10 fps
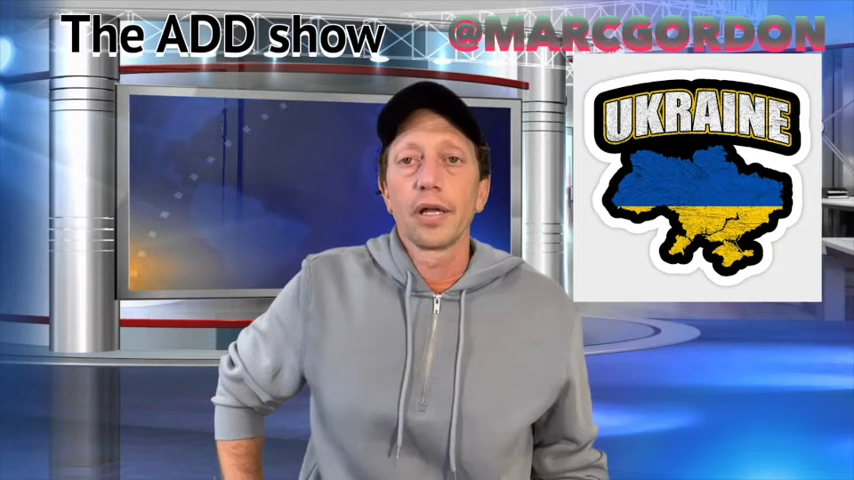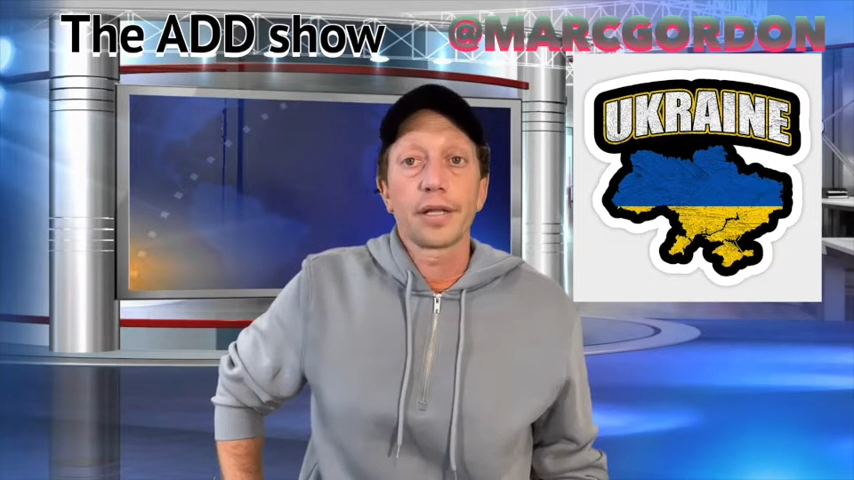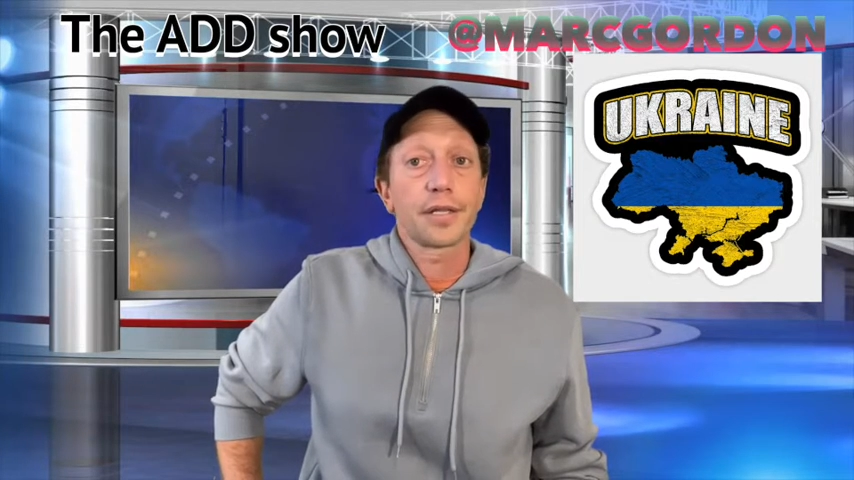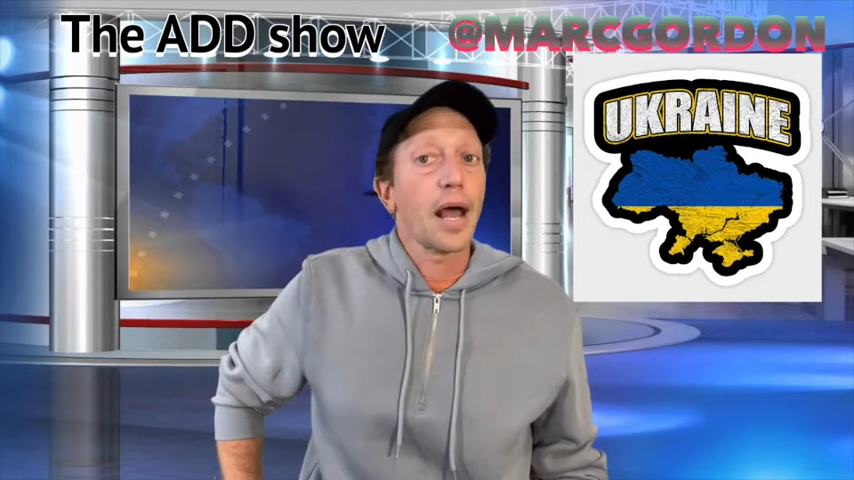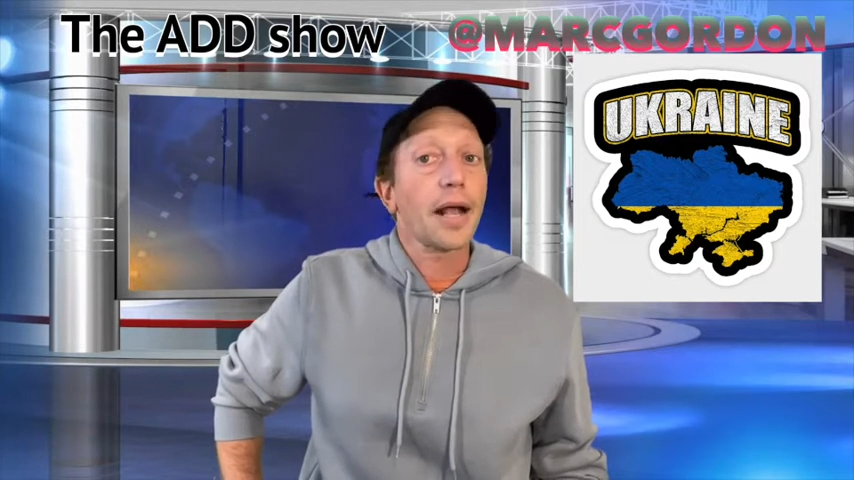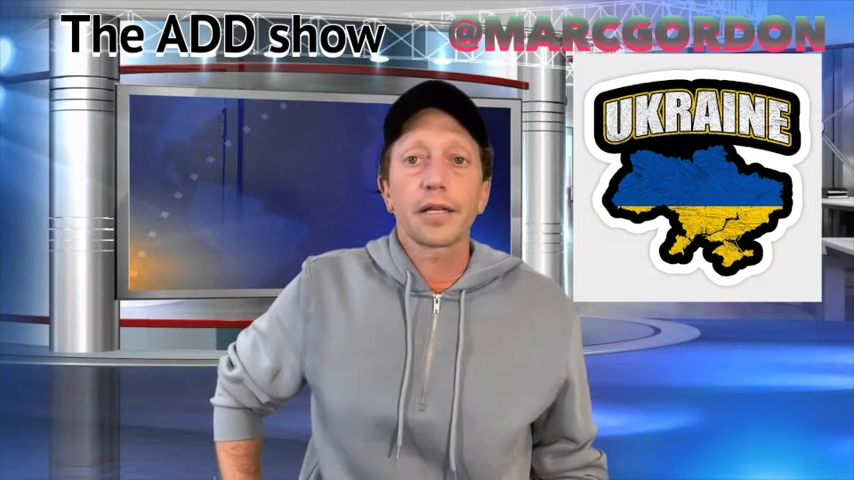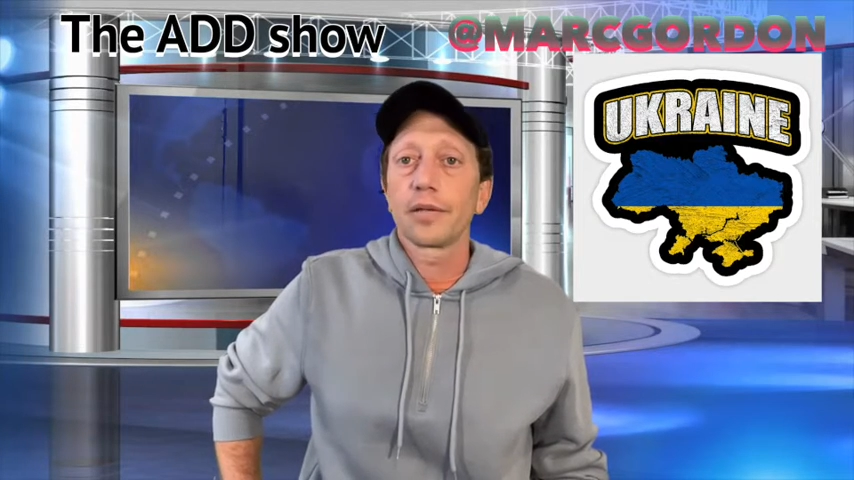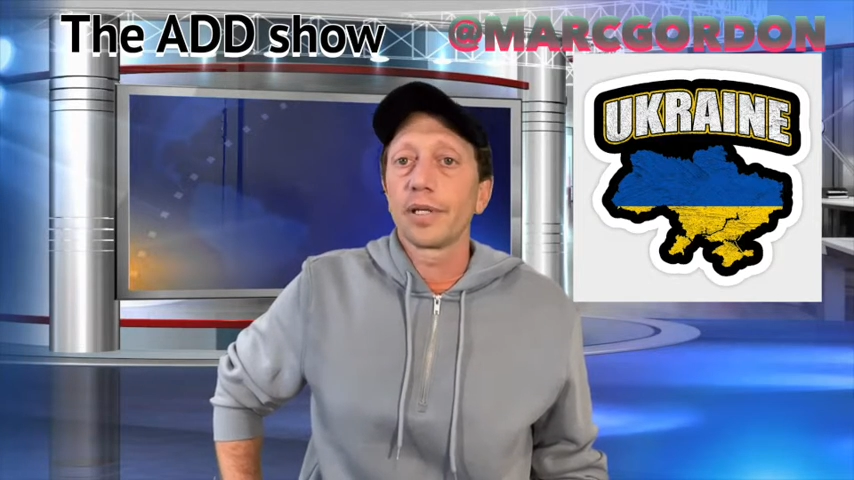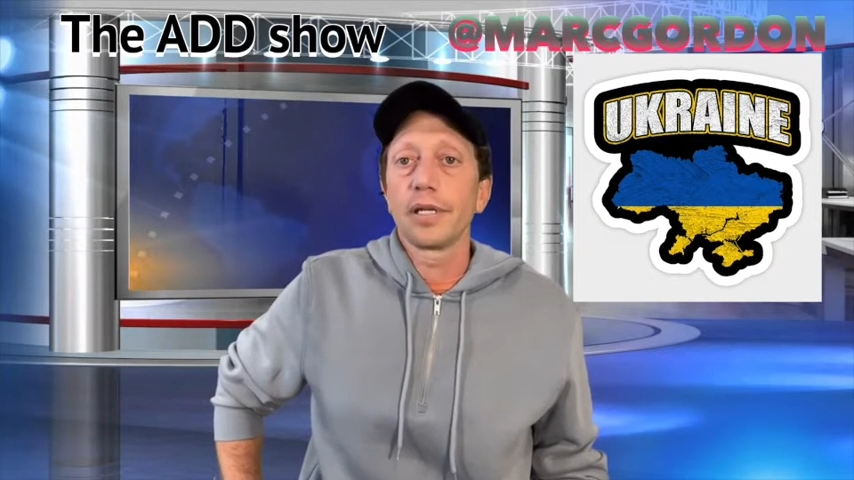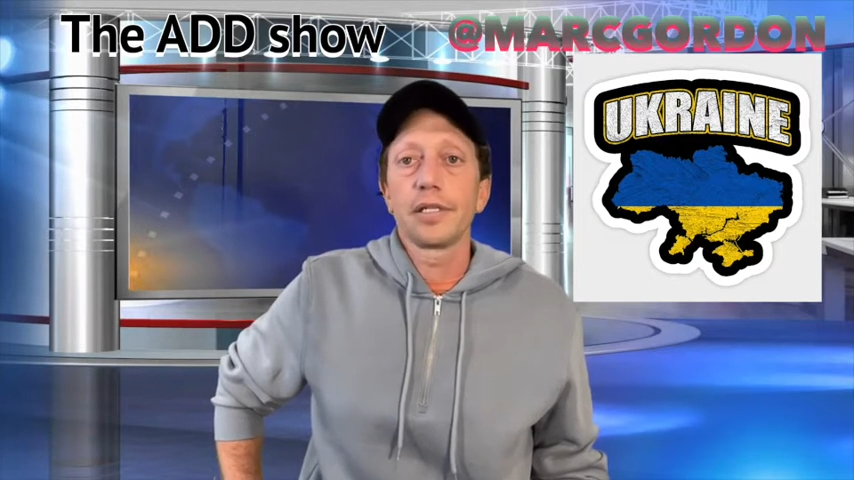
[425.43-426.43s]
It's not going
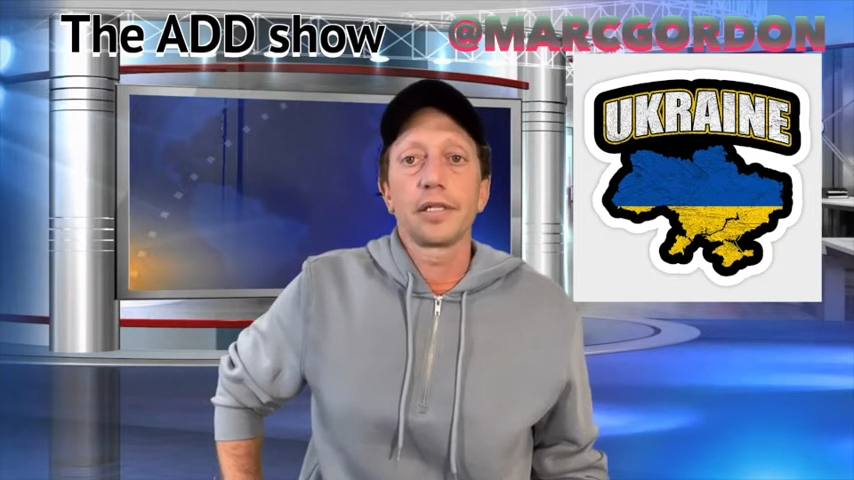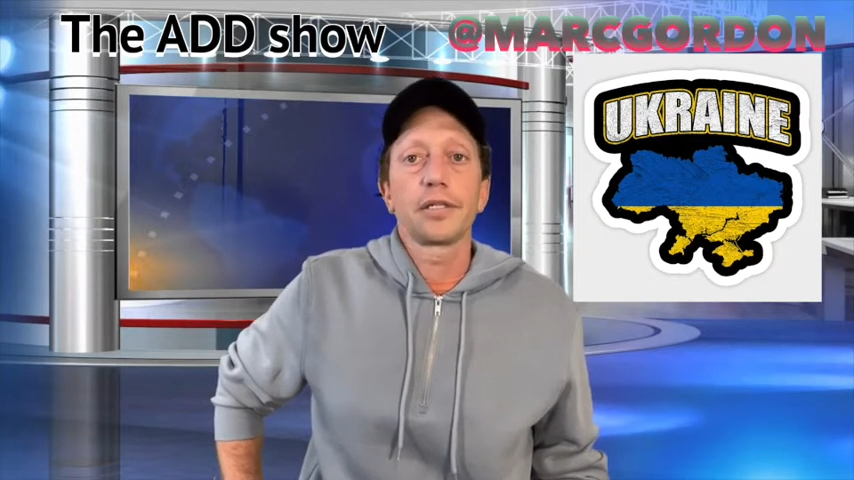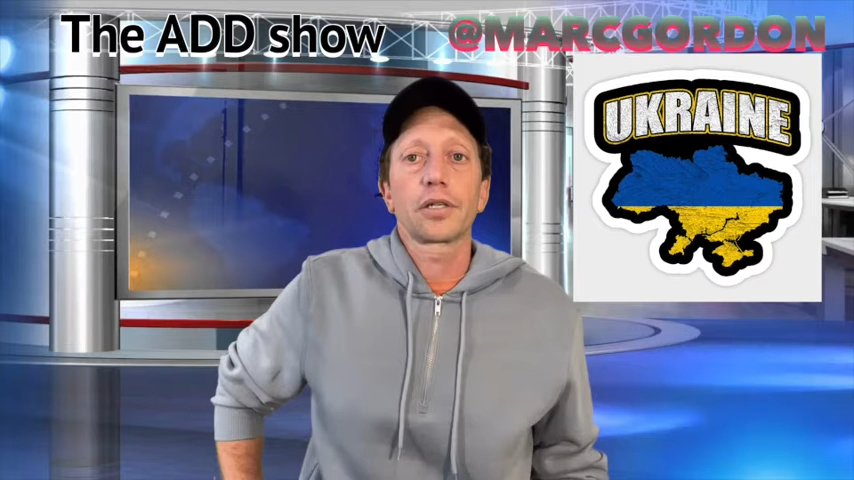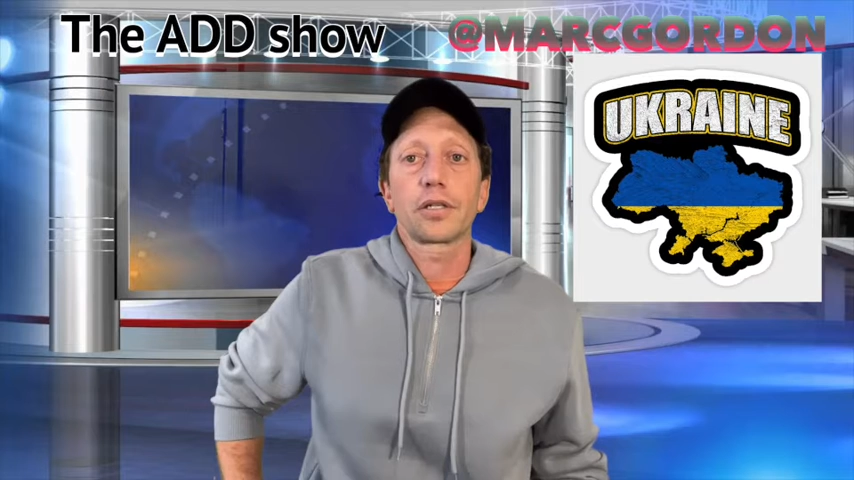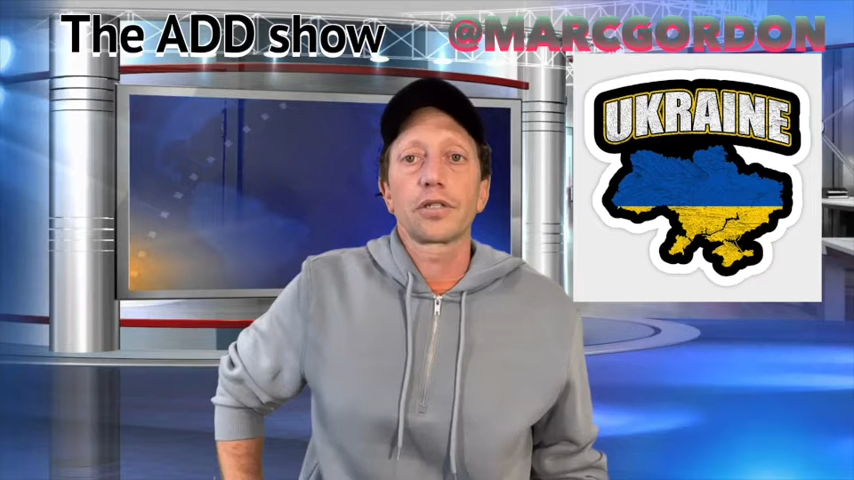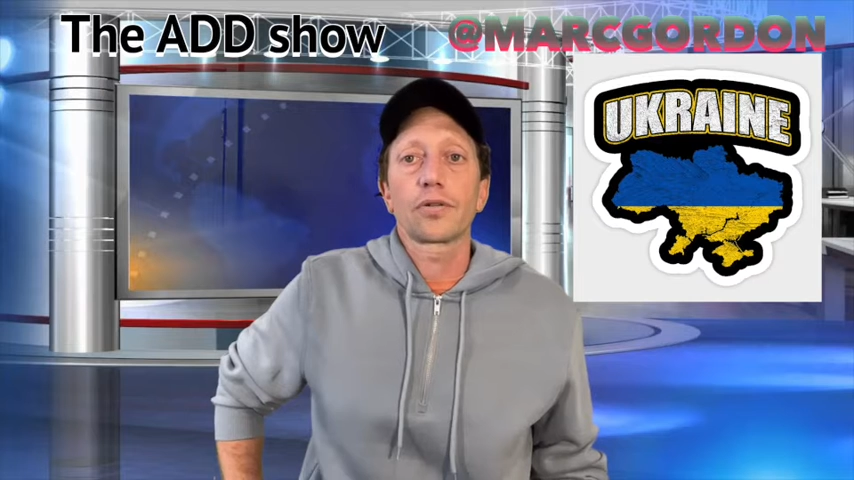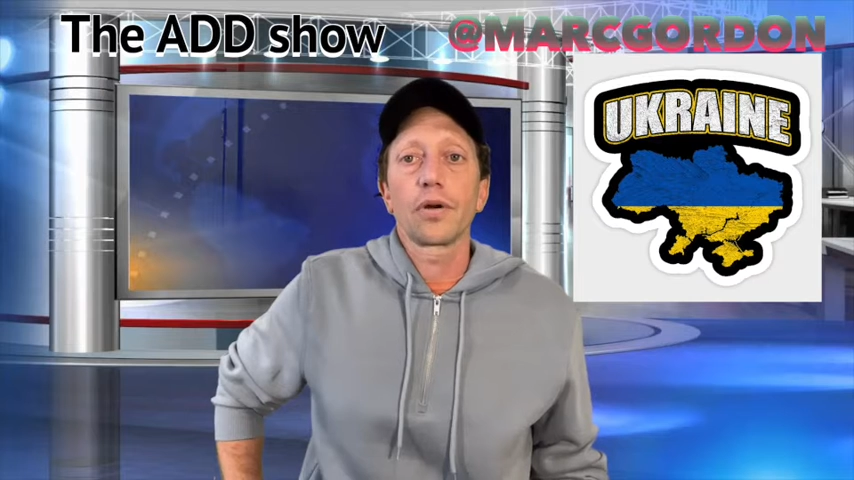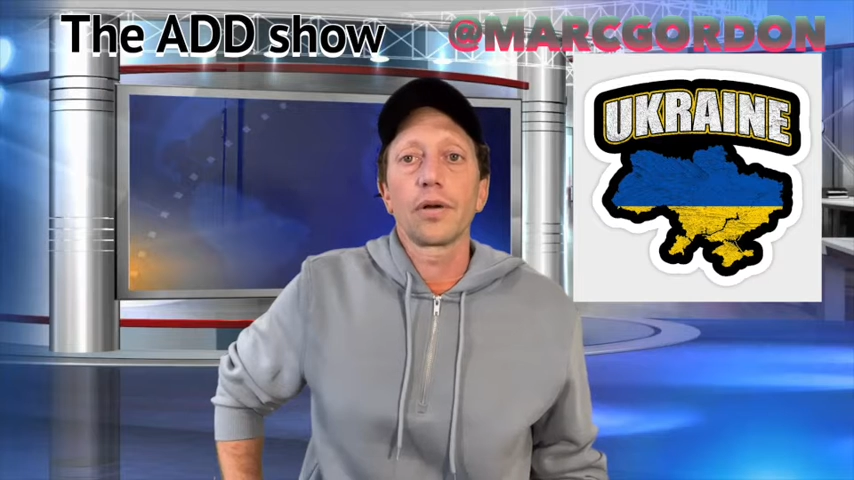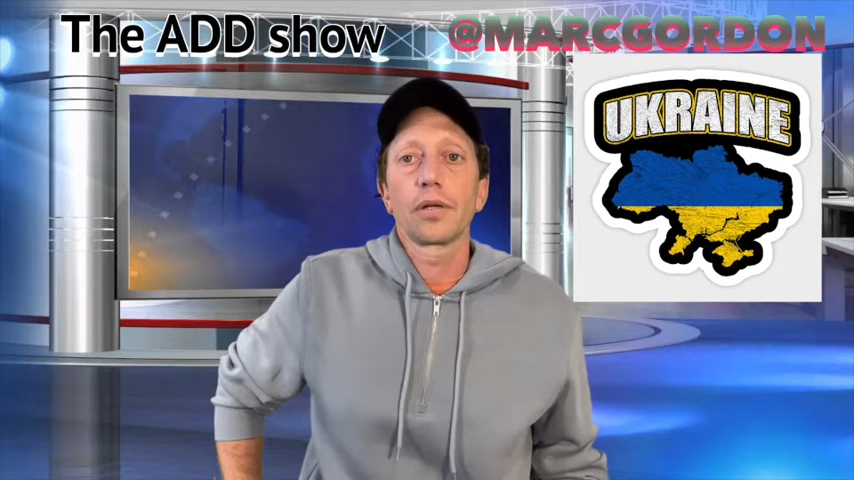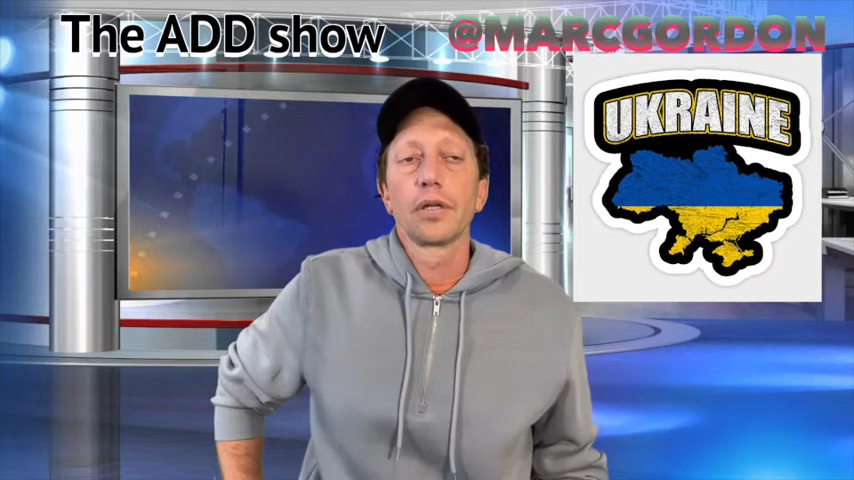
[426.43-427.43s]
to be easy to
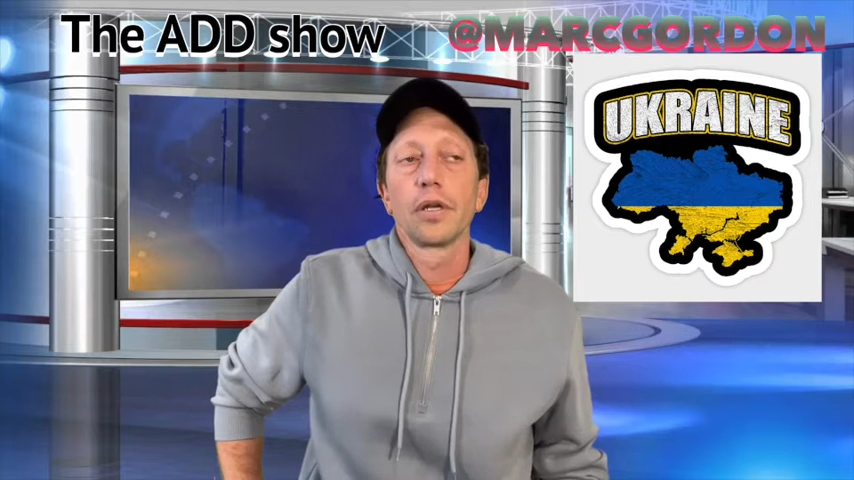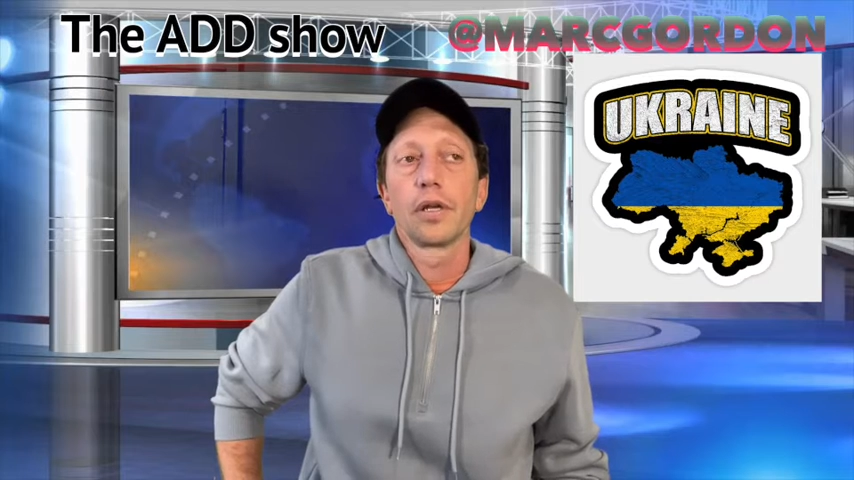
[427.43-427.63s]
control.